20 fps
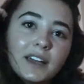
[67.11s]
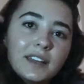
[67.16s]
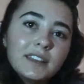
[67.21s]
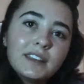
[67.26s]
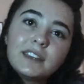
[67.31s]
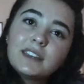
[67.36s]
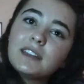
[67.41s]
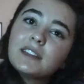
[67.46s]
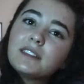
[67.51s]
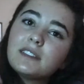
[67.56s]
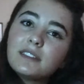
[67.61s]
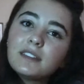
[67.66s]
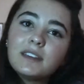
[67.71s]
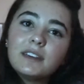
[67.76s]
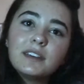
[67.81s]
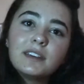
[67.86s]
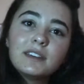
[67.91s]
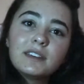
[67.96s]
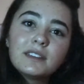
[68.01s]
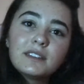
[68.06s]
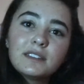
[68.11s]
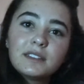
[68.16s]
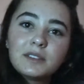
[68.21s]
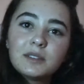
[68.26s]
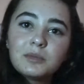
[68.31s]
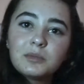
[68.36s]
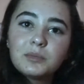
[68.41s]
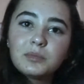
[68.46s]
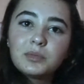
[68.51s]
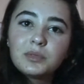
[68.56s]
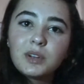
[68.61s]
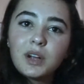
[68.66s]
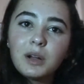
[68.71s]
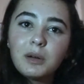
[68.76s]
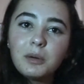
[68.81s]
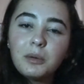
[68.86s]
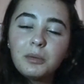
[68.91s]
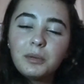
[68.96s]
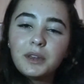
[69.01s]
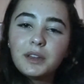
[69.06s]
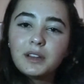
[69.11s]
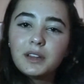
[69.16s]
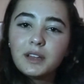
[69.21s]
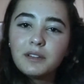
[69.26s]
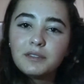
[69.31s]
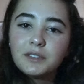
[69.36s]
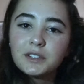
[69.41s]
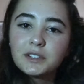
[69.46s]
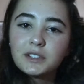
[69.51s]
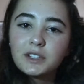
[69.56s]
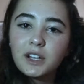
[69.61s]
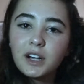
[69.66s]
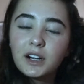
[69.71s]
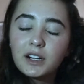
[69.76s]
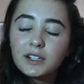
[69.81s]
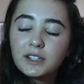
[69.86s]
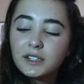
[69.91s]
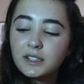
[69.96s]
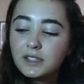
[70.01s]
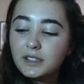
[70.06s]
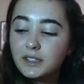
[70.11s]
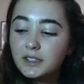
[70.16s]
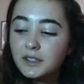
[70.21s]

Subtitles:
I think it's like probably 11 o'clock,